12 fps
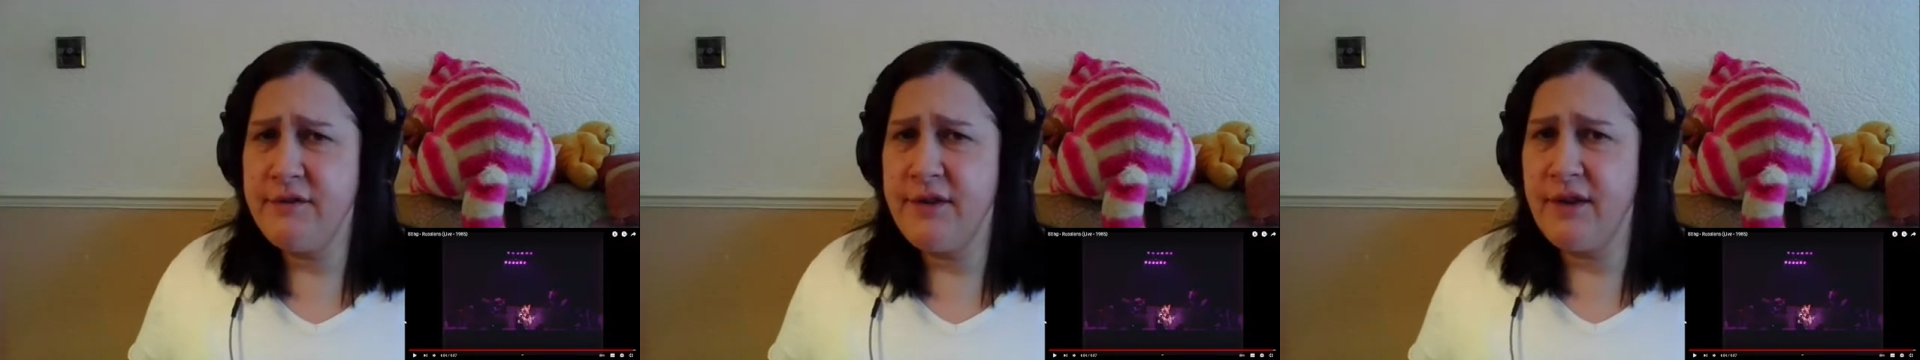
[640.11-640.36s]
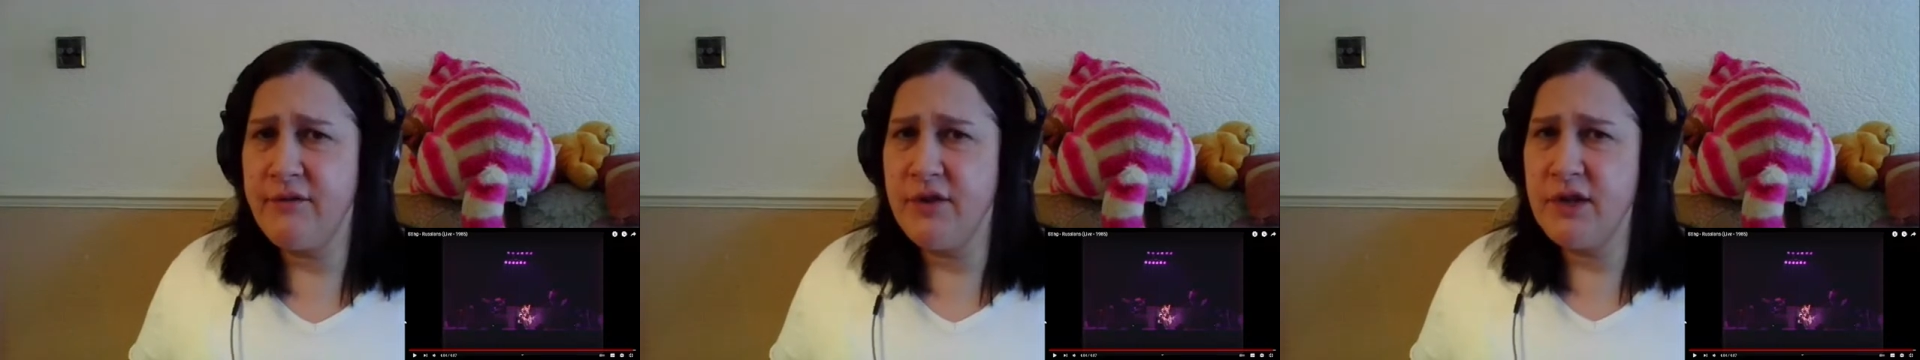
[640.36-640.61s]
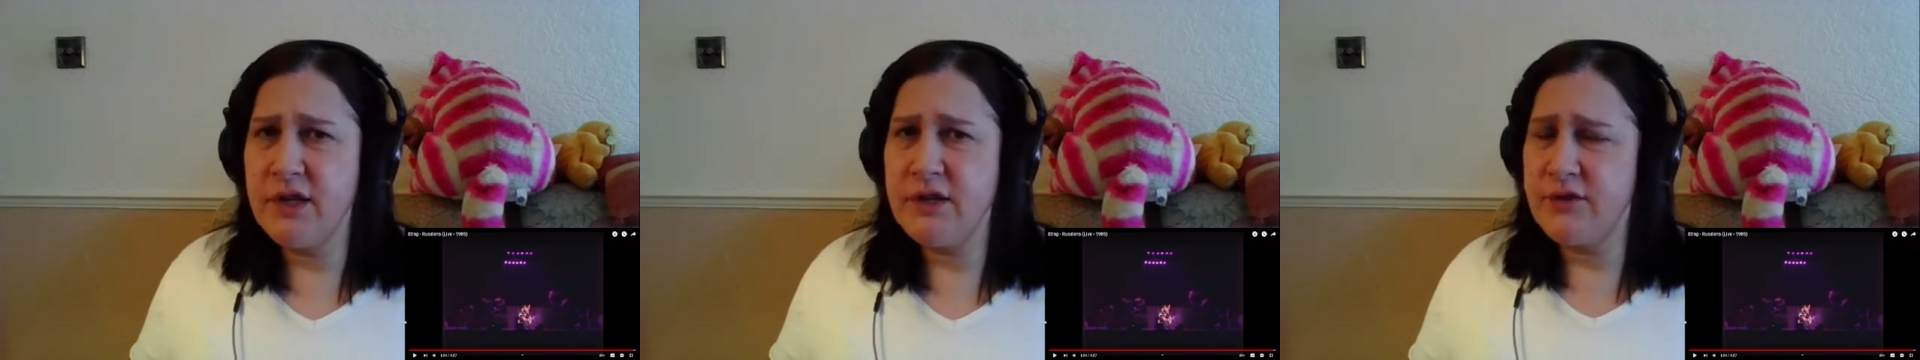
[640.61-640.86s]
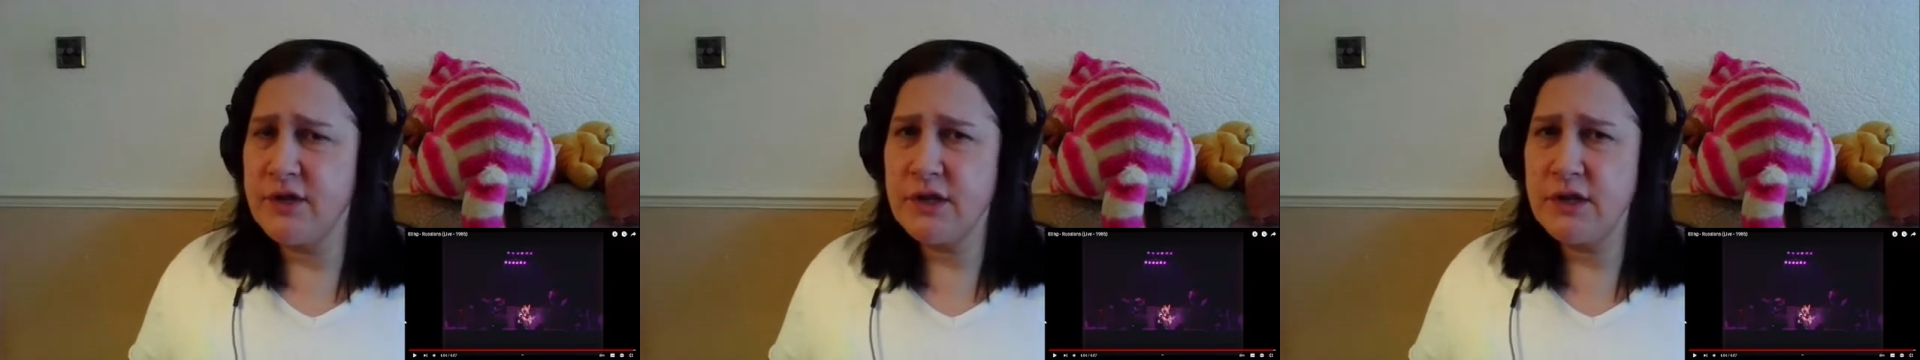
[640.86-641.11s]
that these
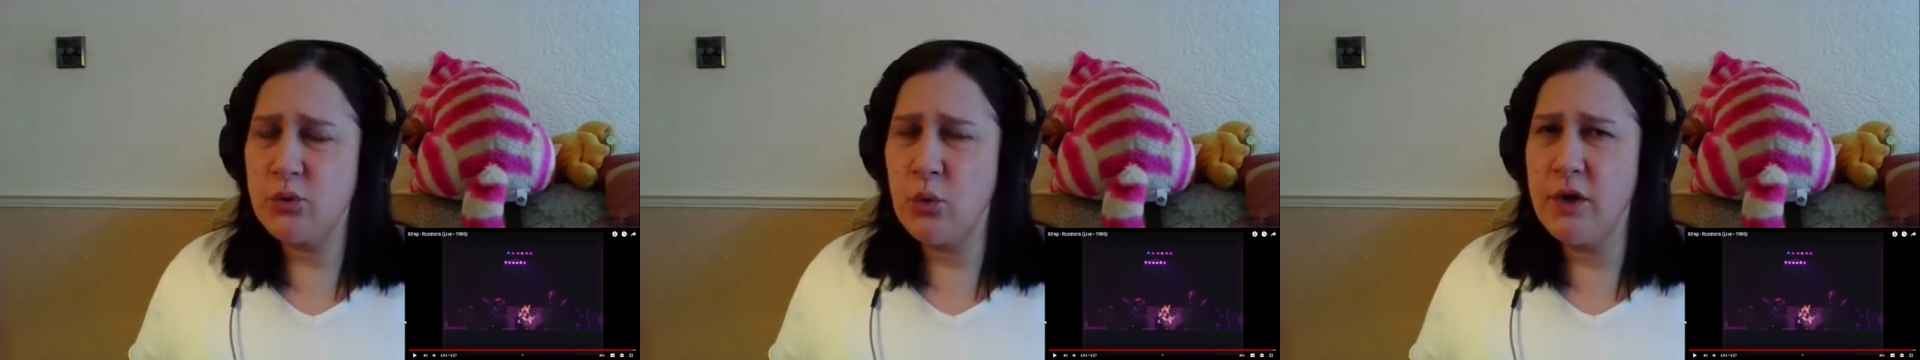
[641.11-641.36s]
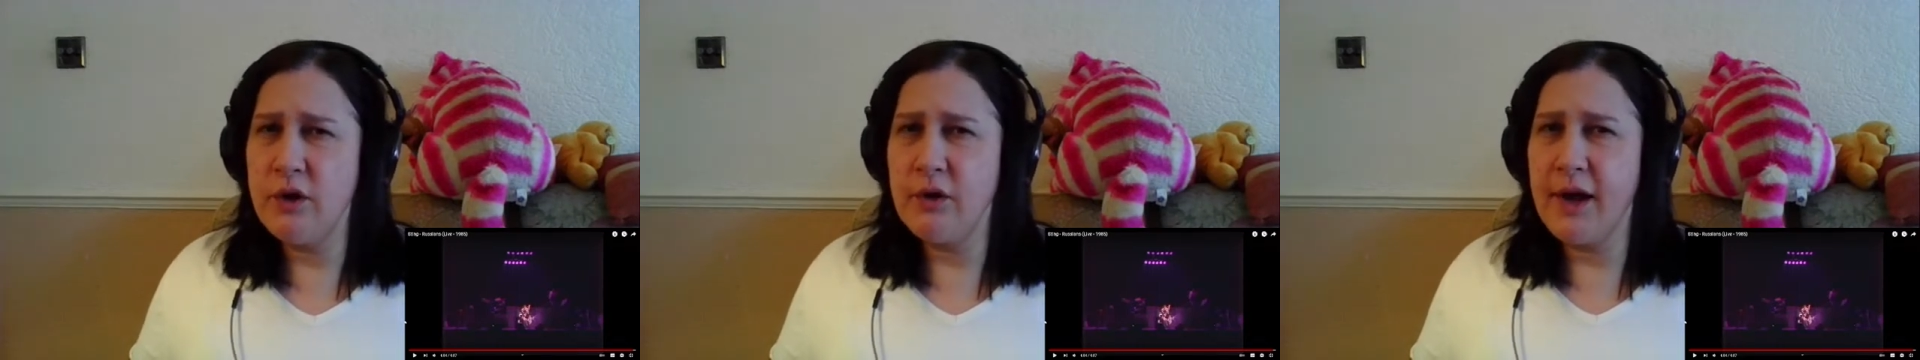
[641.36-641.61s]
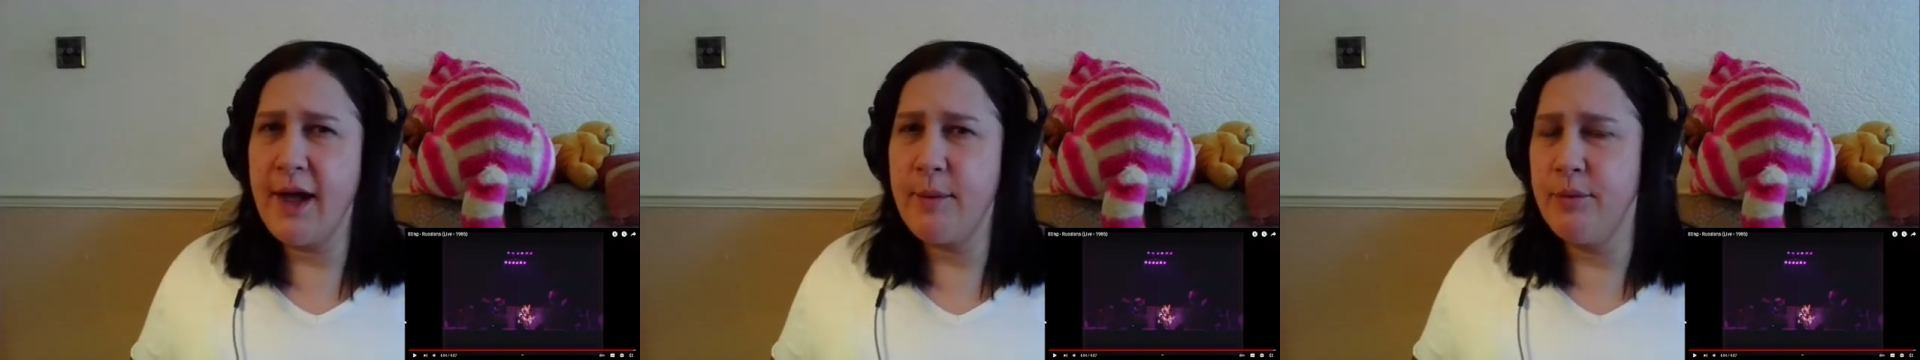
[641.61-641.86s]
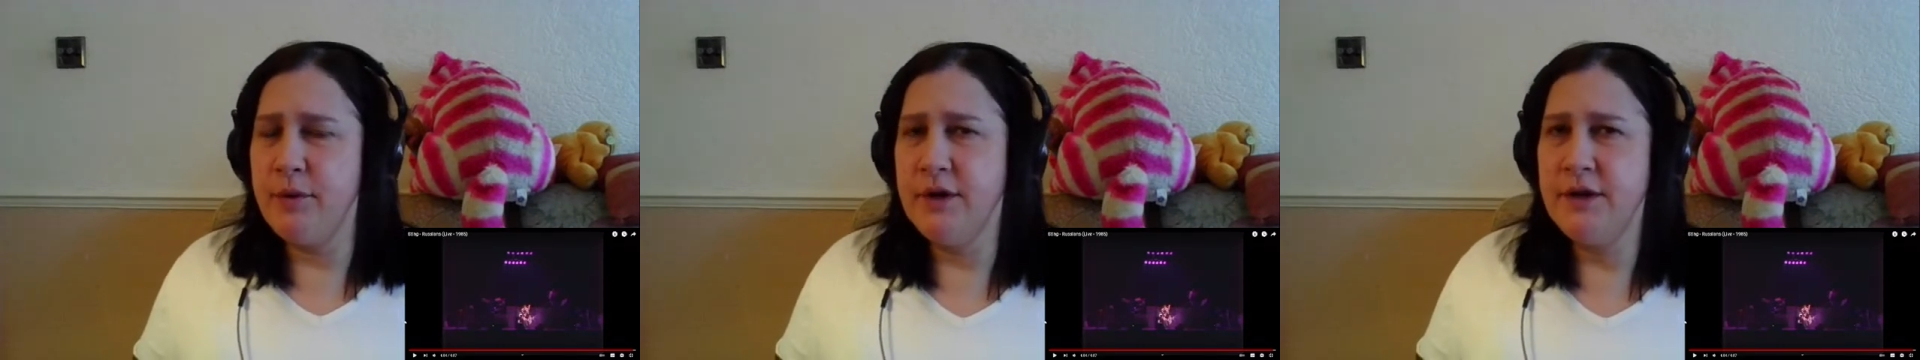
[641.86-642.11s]
things will
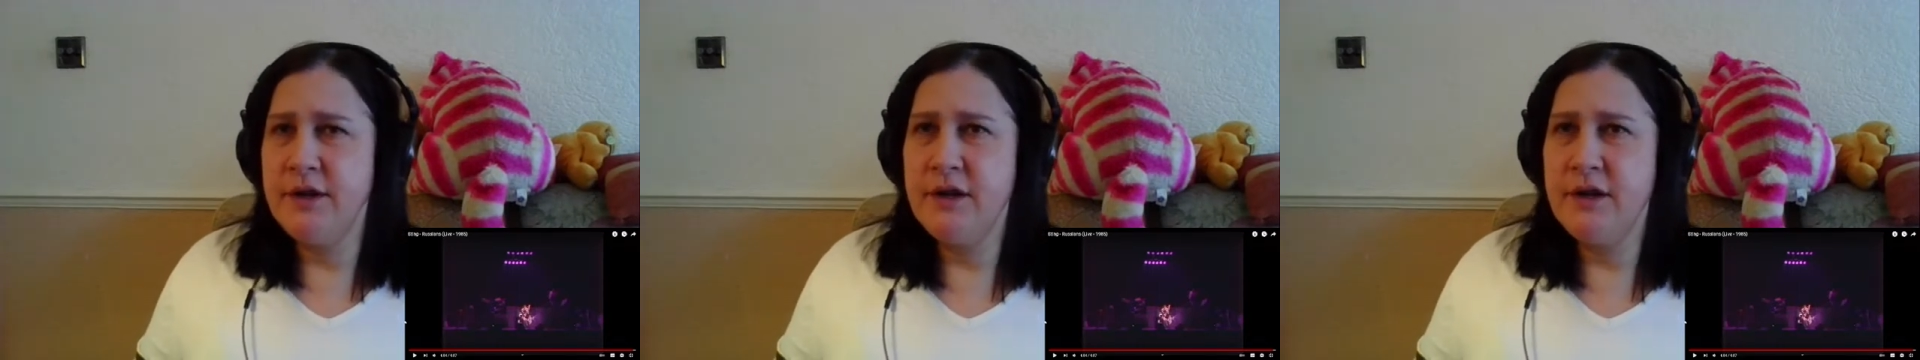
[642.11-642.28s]
happen.